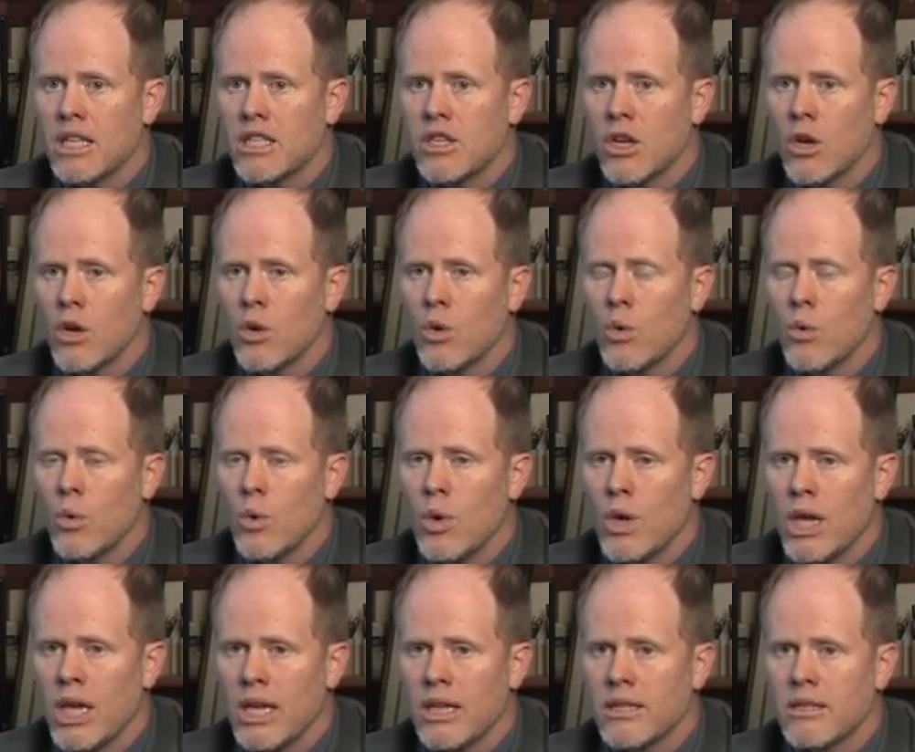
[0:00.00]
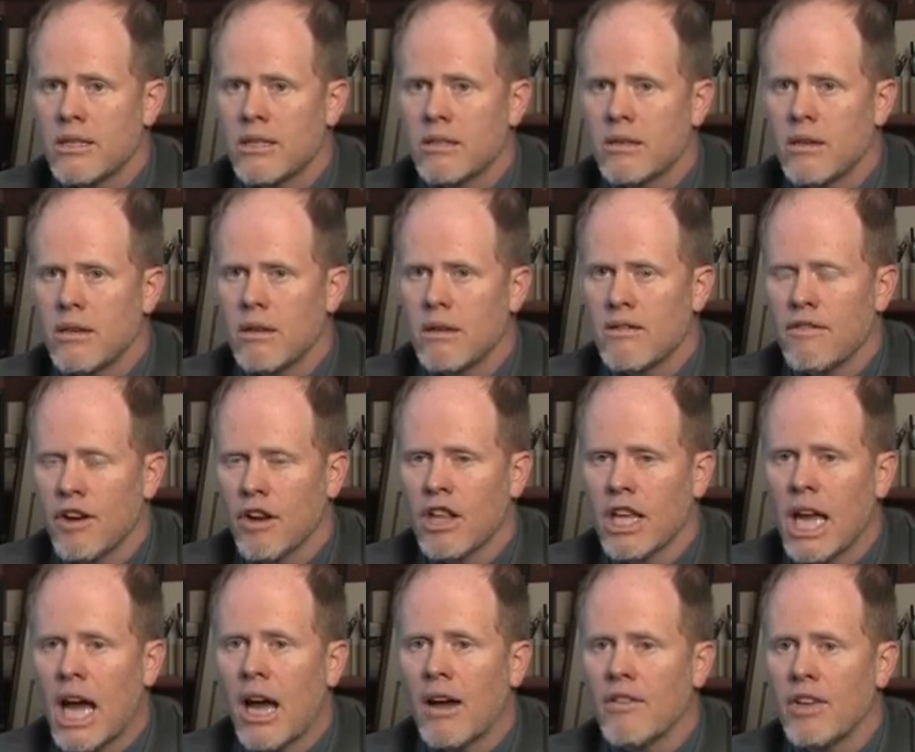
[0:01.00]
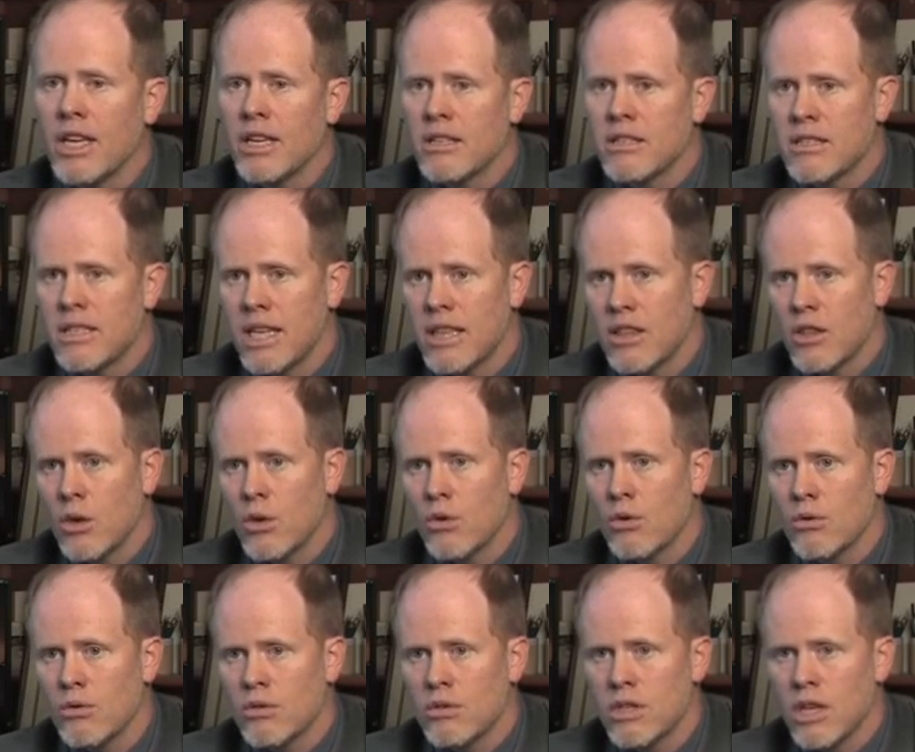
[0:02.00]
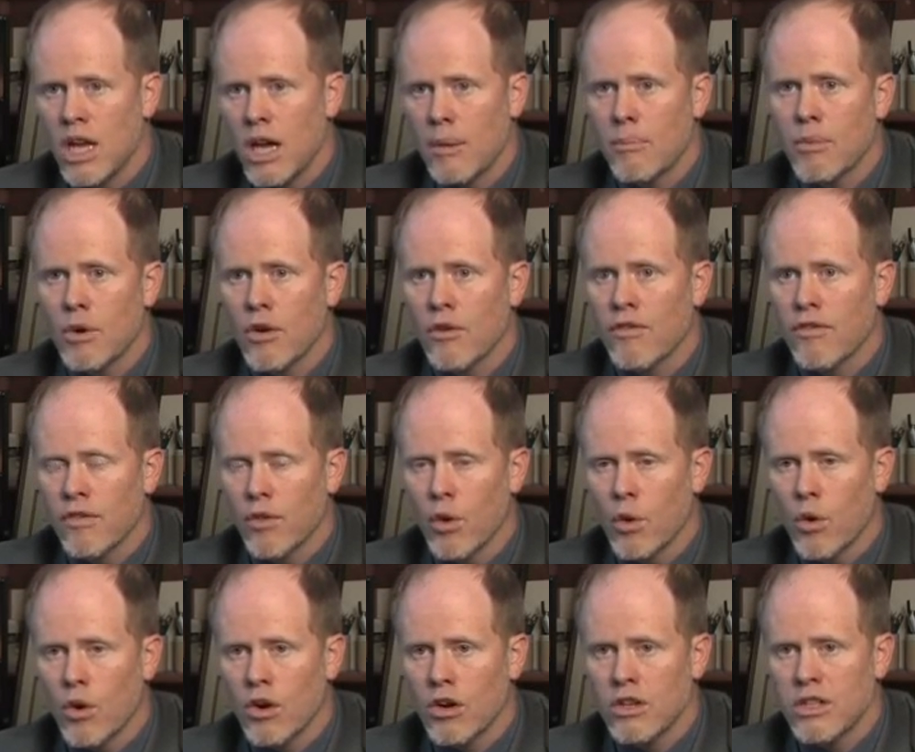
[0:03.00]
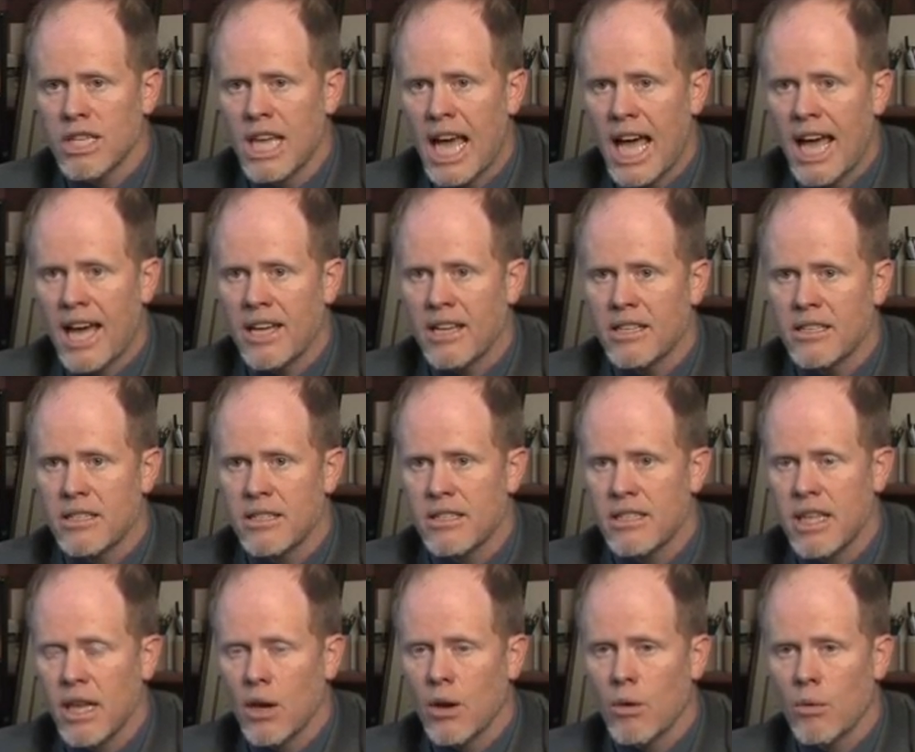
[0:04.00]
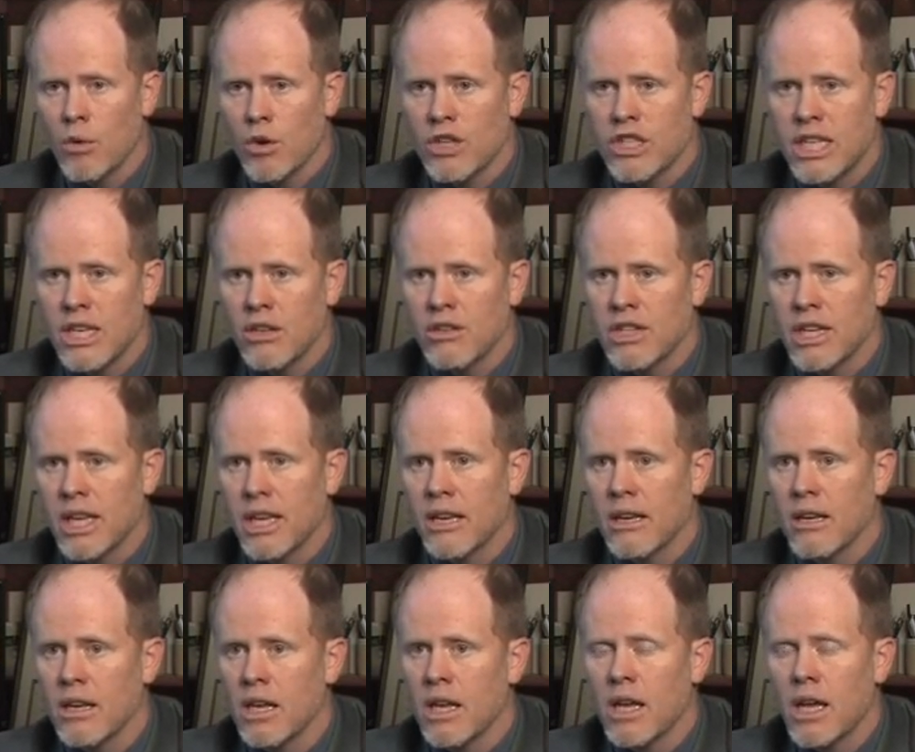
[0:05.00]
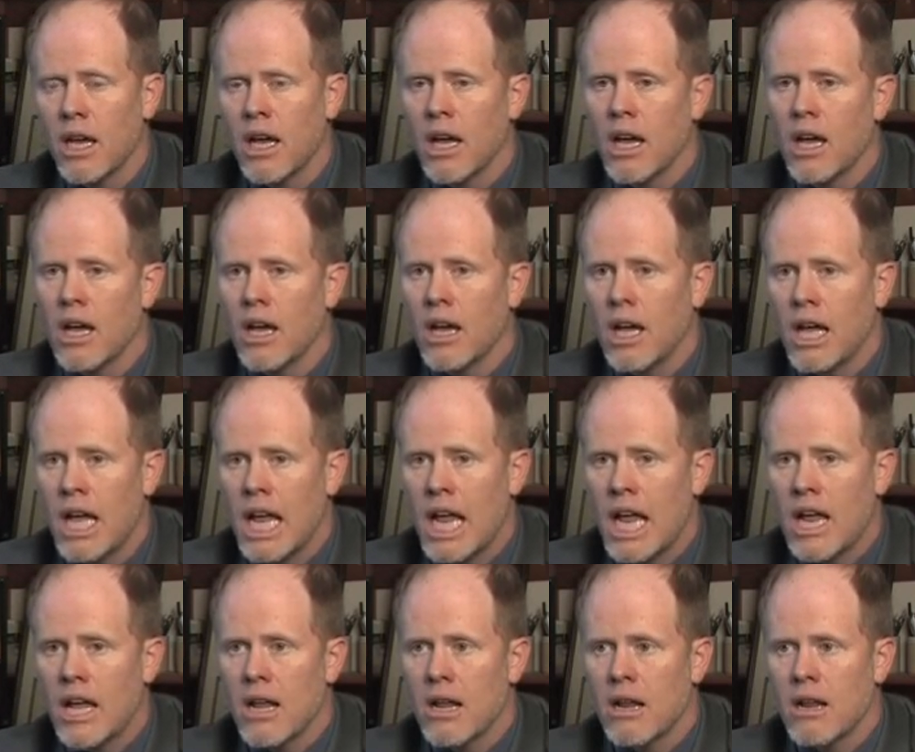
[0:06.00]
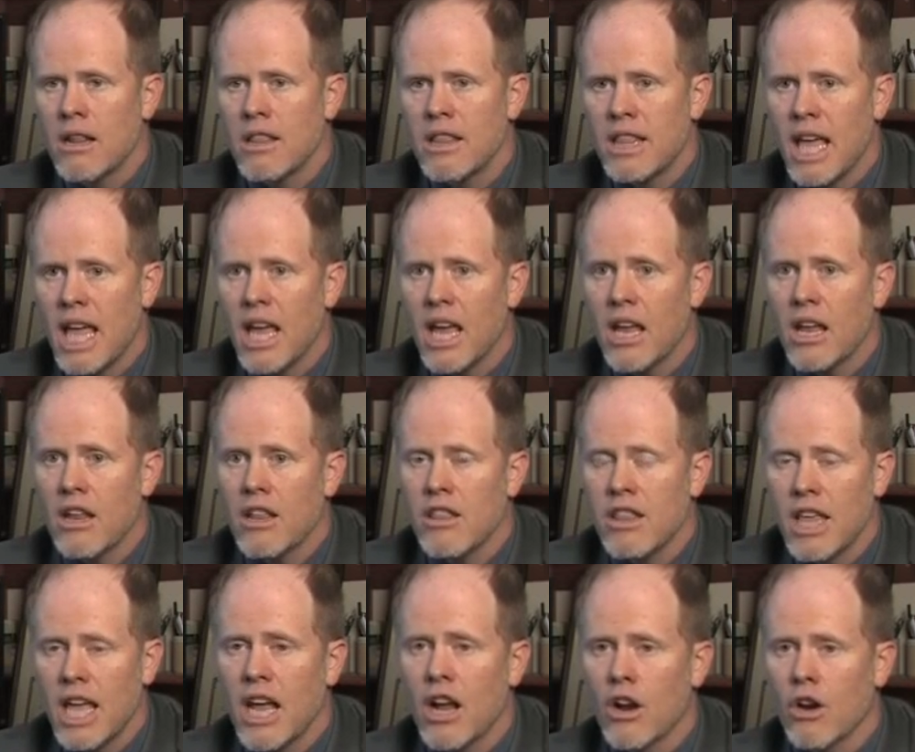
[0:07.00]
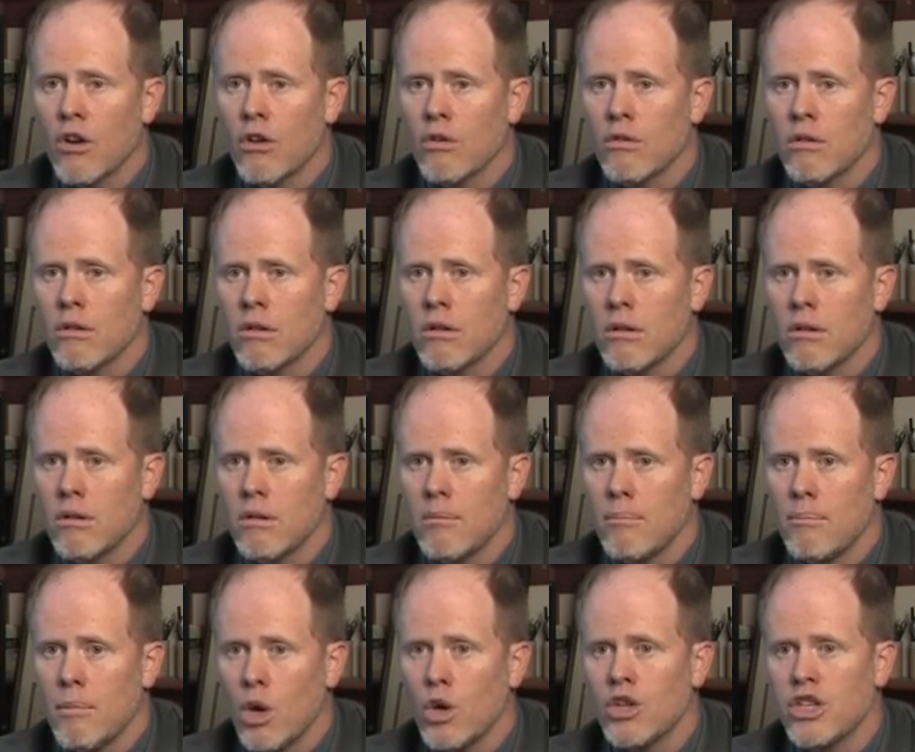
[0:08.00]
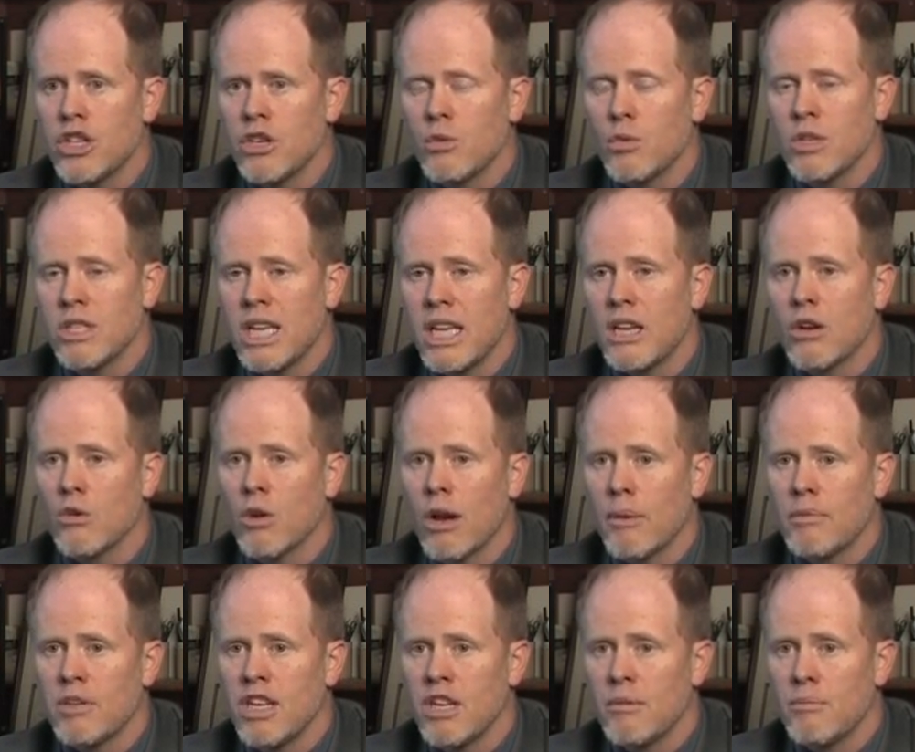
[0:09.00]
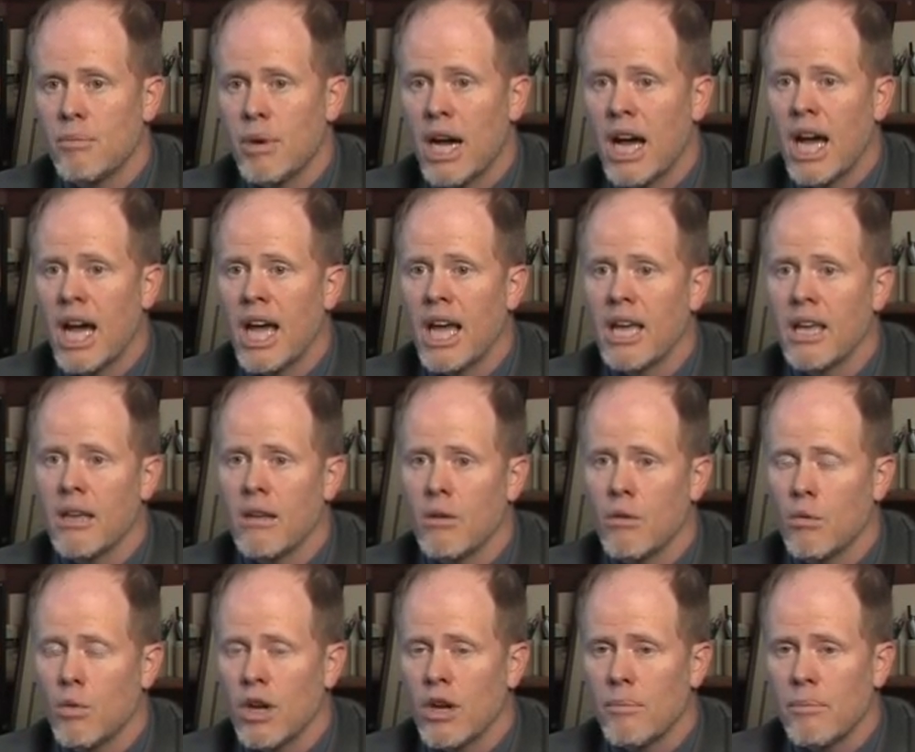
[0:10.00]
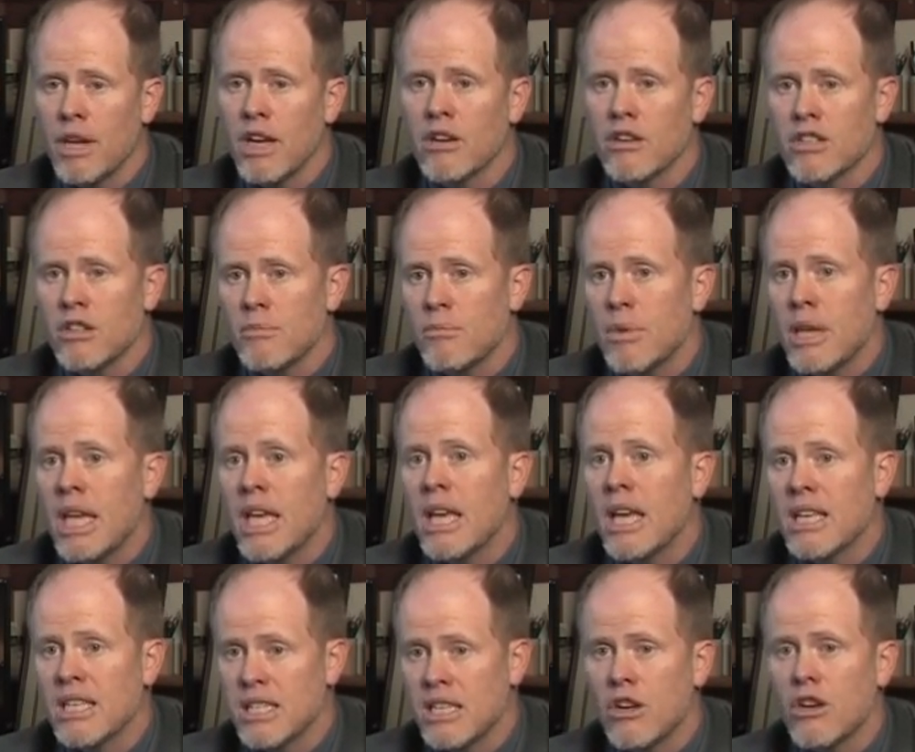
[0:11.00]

So it's fairly obvious that those upper floors, as they were tilting, their motion was interrupted by what appears to be a